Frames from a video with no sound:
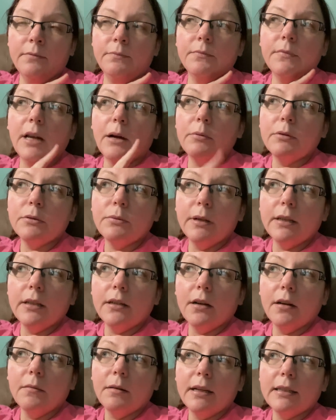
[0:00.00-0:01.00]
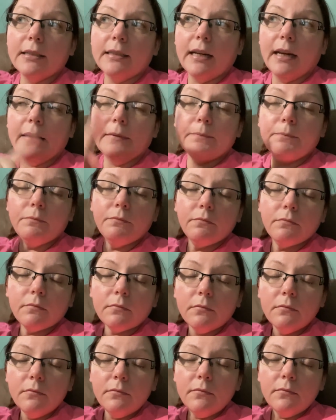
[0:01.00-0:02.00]
I was waking up last night
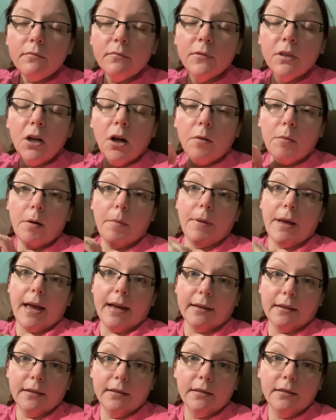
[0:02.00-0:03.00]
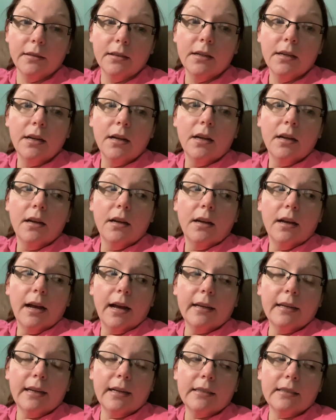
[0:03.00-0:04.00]
on my back.
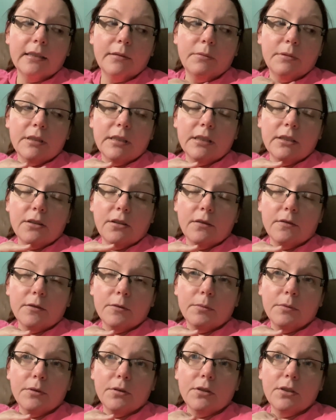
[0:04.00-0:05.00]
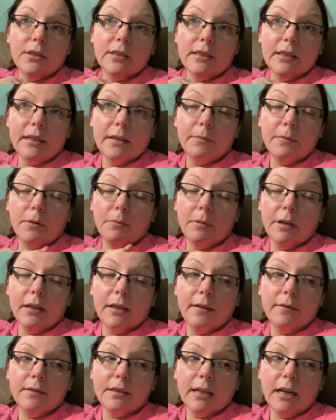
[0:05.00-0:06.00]
I guess it wasn't comfortable to sleep on my
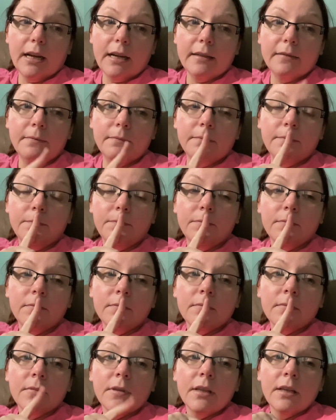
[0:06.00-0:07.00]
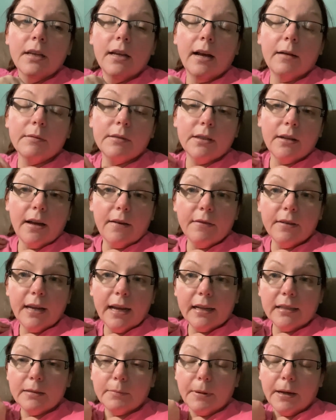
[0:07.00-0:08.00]
left side. I still have
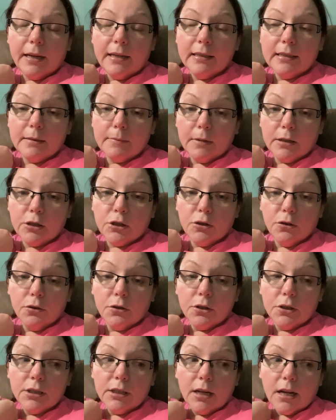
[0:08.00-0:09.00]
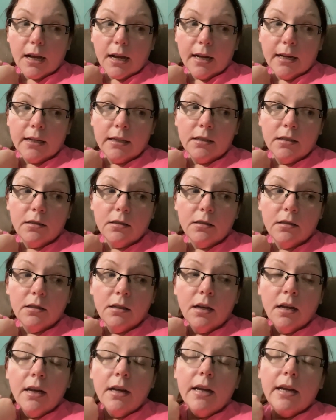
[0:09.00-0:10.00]
gas pains in my shoulder today,
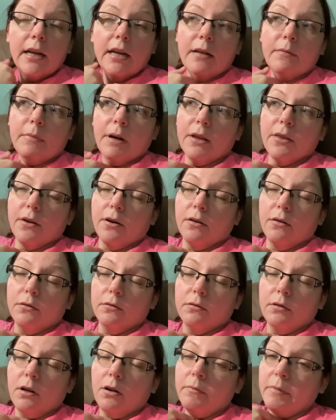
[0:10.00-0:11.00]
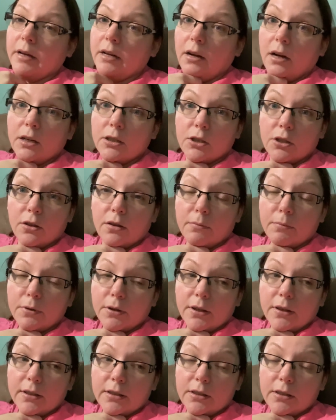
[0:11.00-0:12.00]
in my throat. Oh my gosh, the
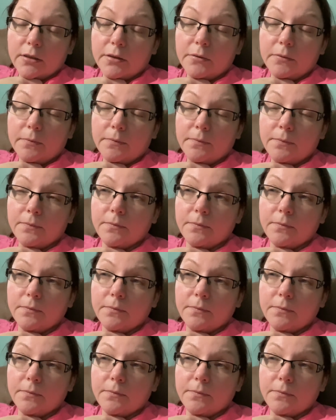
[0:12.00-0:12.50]
breathing tube.